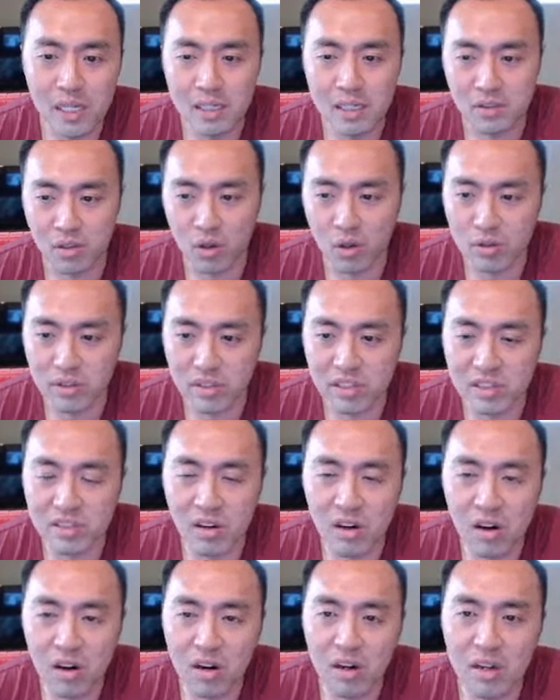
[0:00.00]
So these
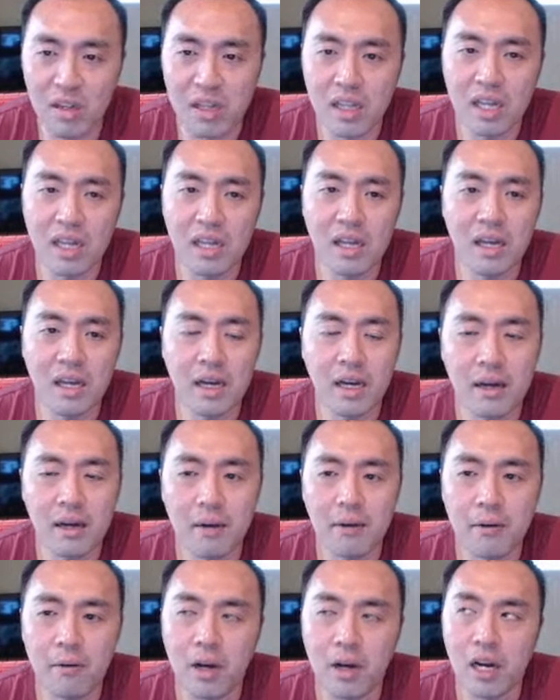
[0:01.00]
are
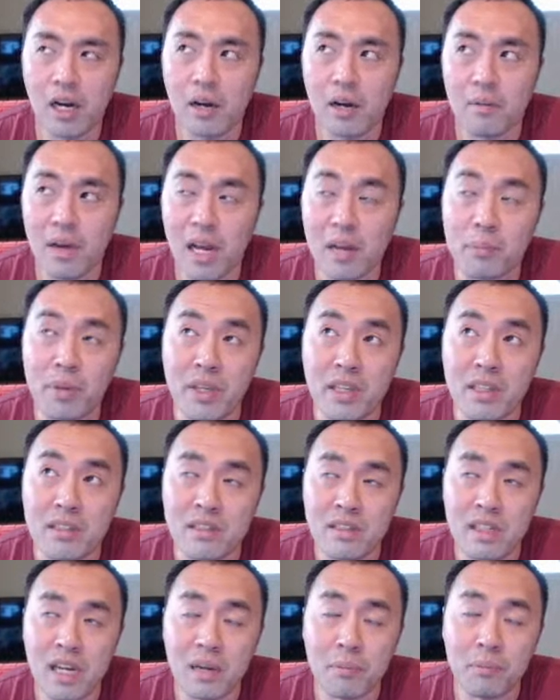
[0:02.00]

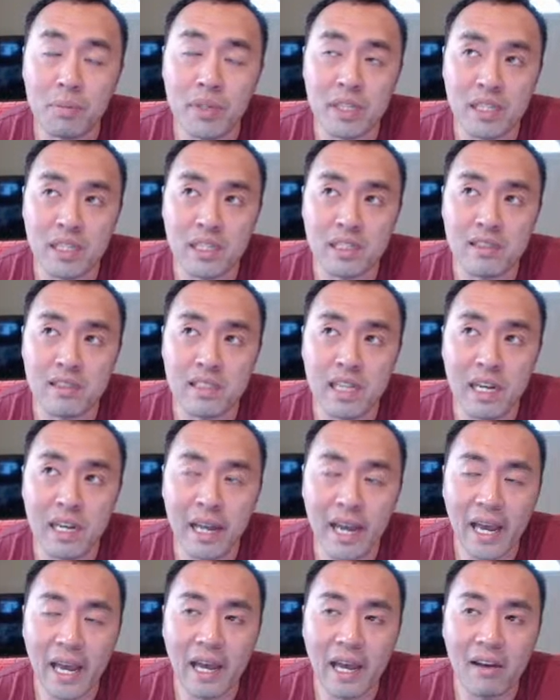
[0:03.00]
IPs that
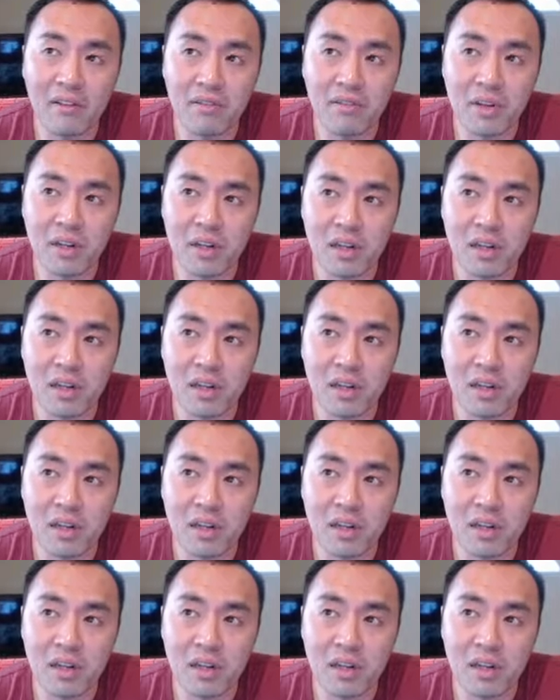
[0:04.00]
have